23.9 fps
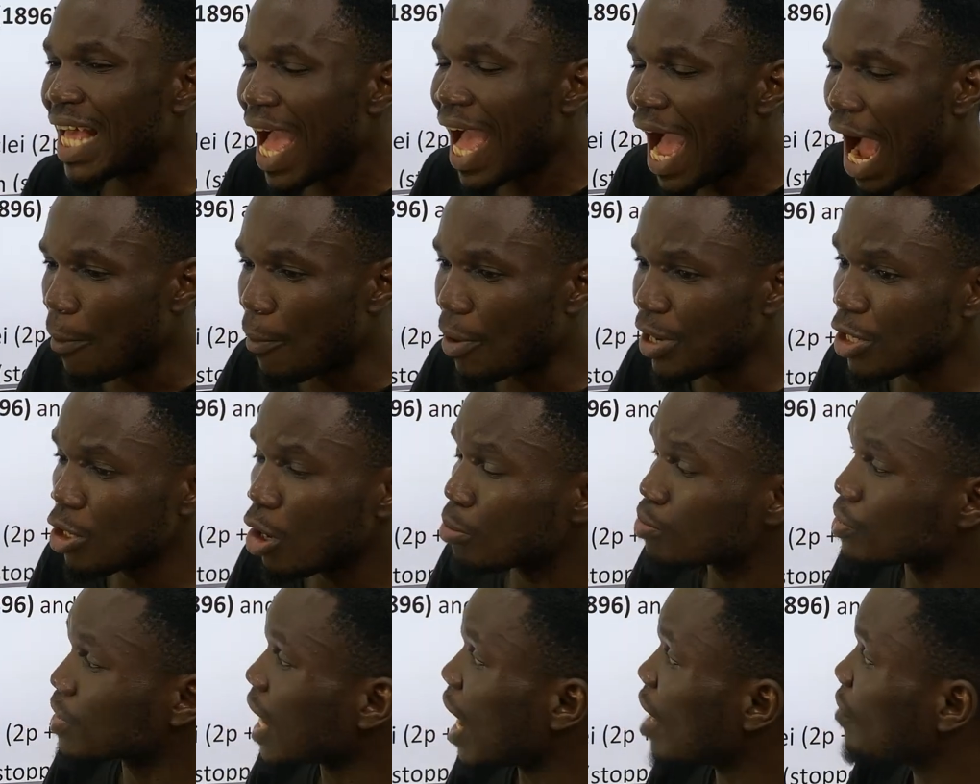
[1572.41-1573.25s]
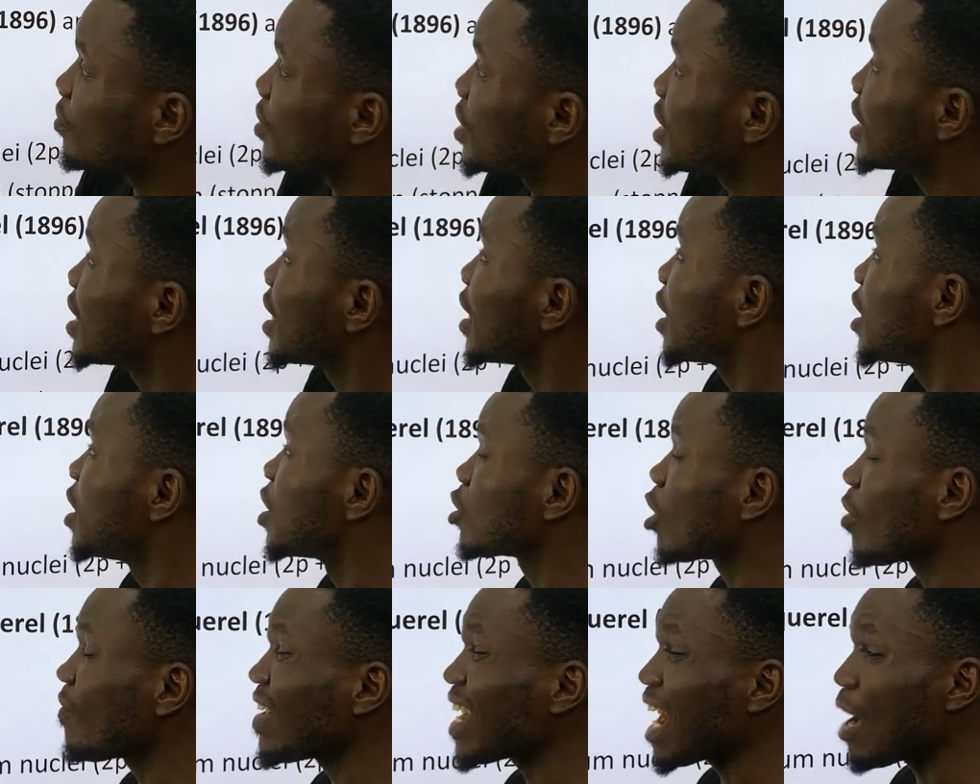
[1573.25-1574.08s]
And when he observed it, he
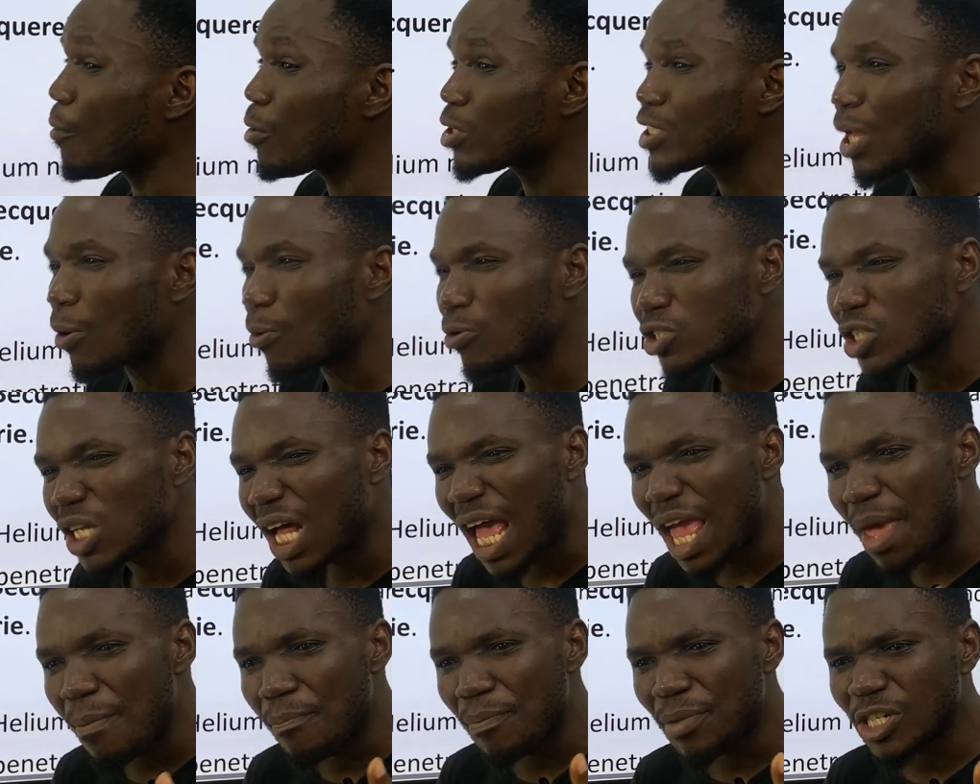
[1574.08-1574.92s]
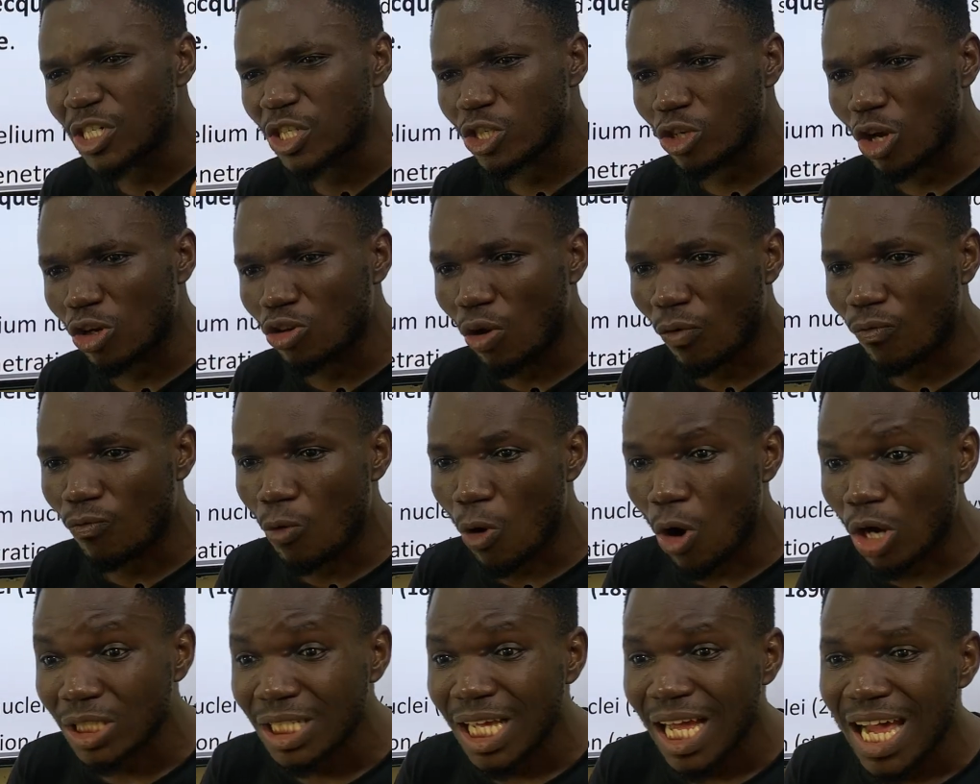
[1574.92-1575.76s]
discovered that what? There was emission of
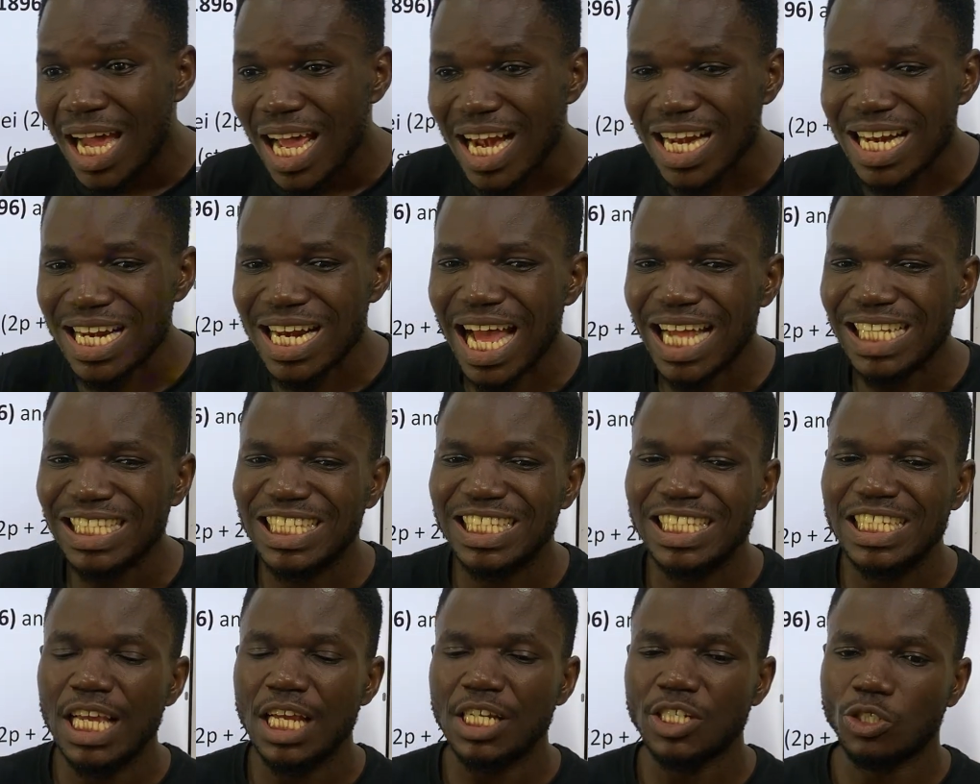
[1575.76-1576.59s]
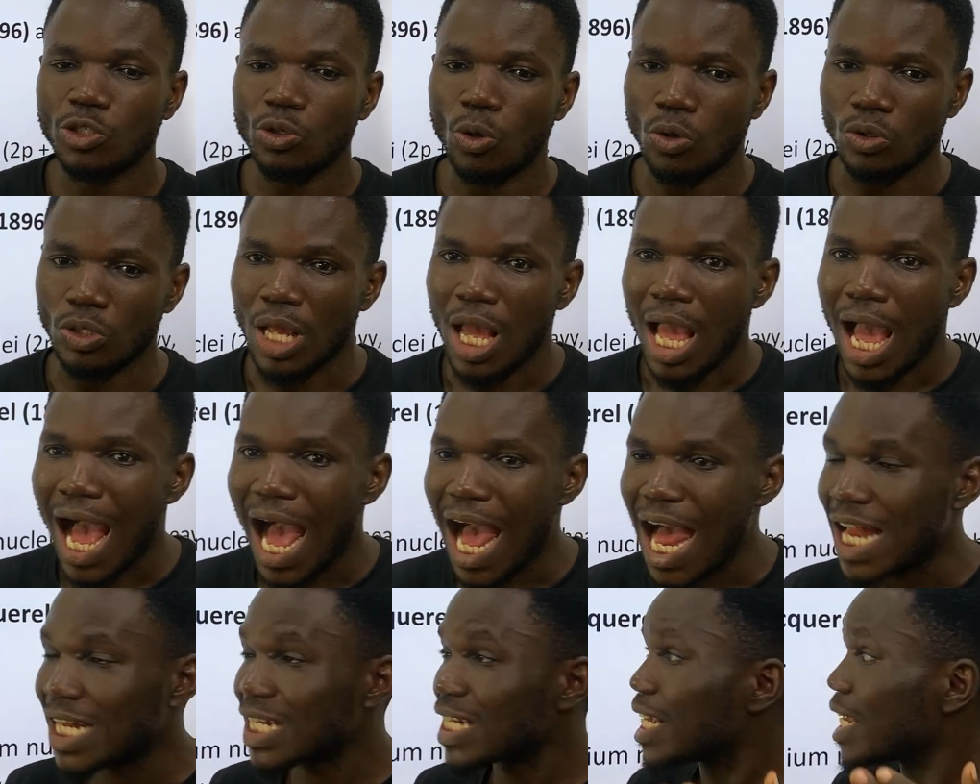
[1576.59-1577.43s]
what? Radiation,
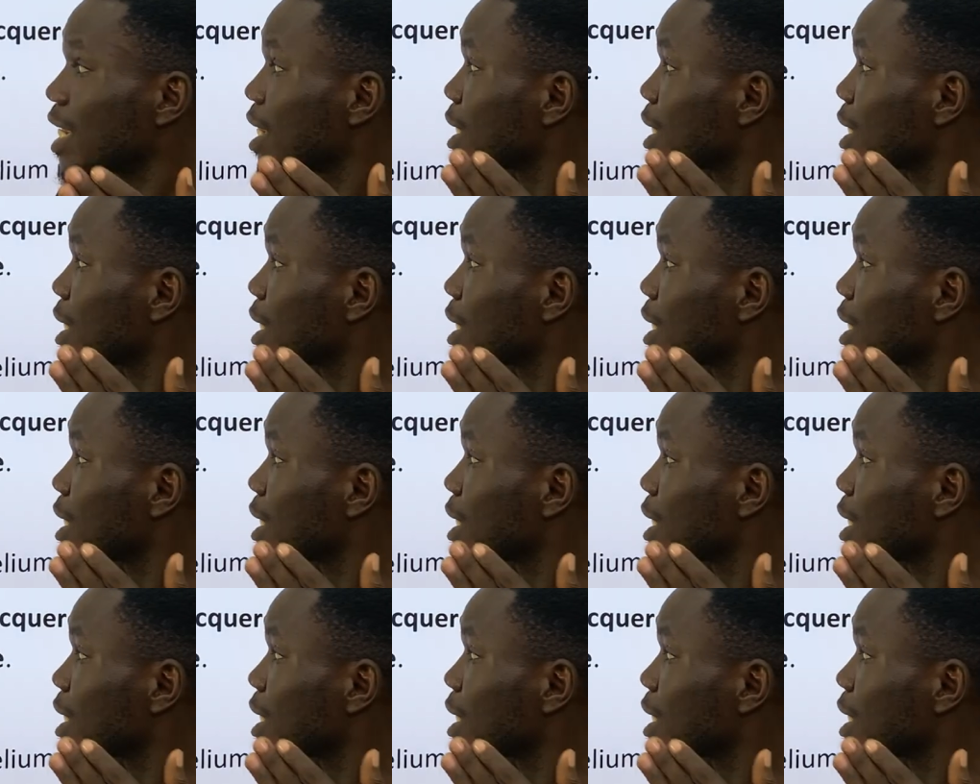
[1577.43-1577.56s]
and